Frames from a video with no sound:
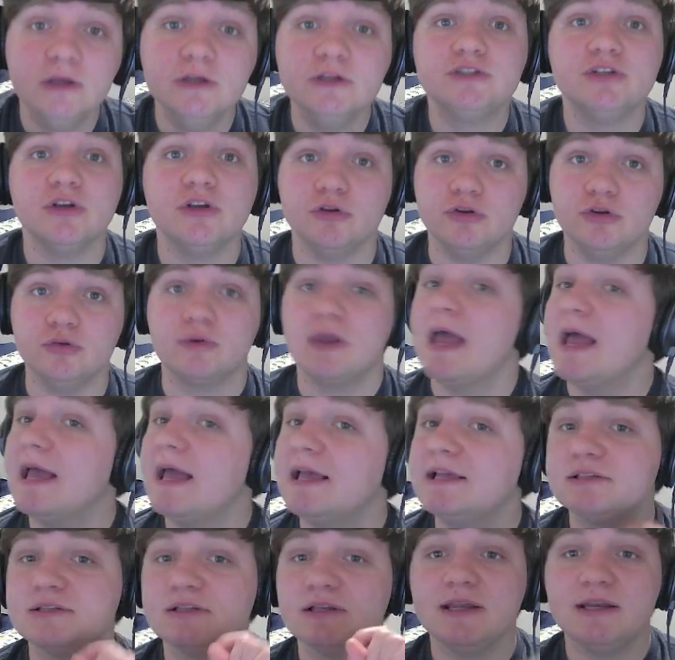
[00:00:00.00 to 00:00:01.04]
So you
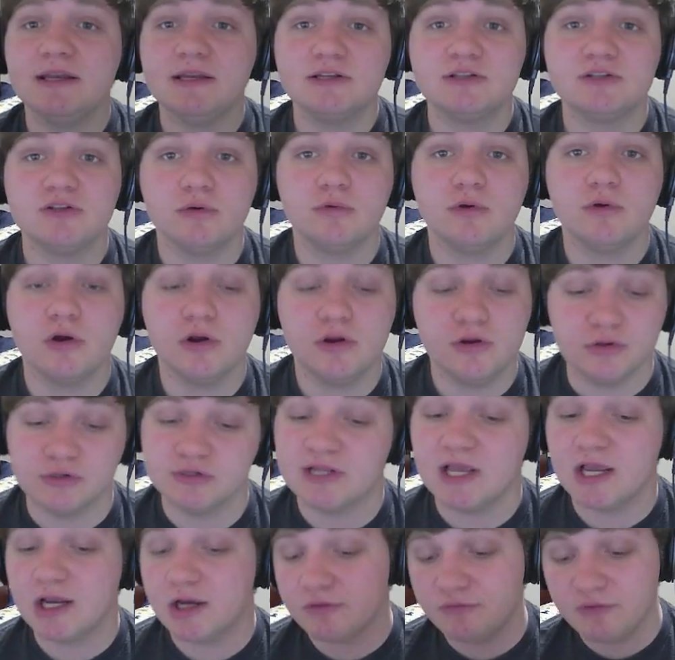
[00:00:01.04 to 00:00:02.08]
cast Lady Stoneheart, you
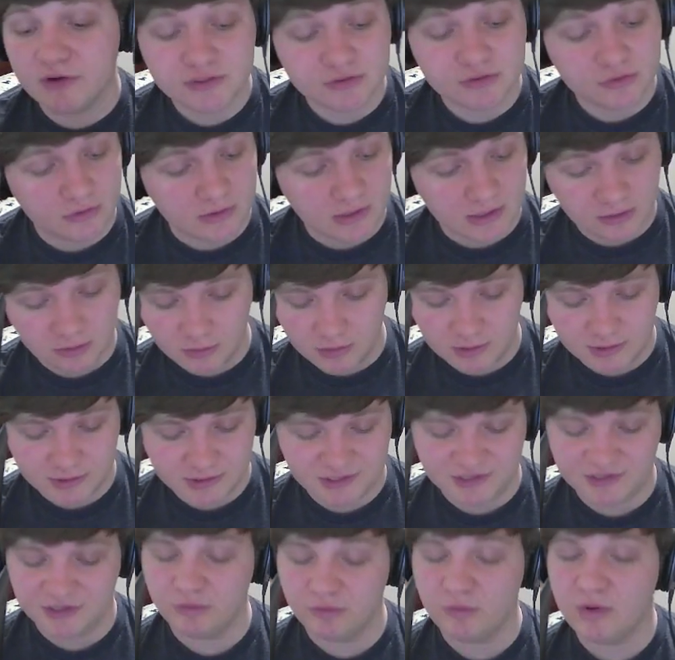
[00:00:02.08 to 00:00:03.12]
sacrifice her, get her
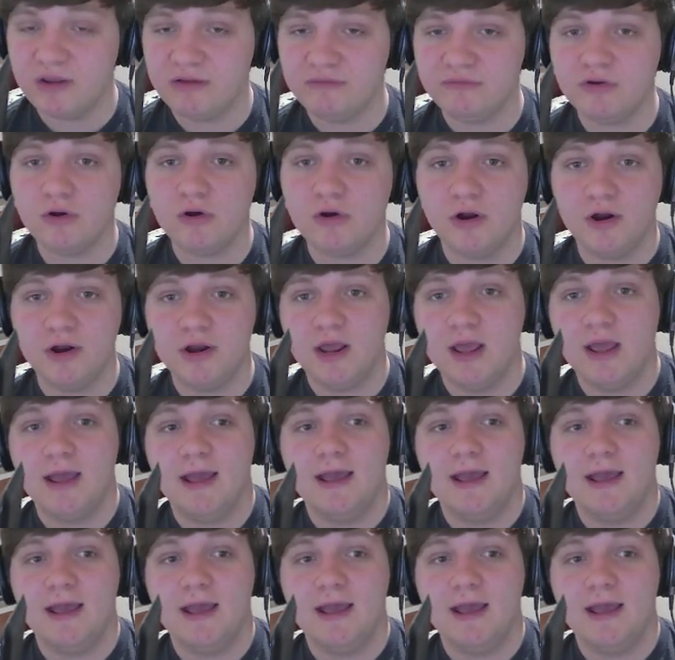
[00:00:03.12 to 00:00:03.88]
into the graveyard,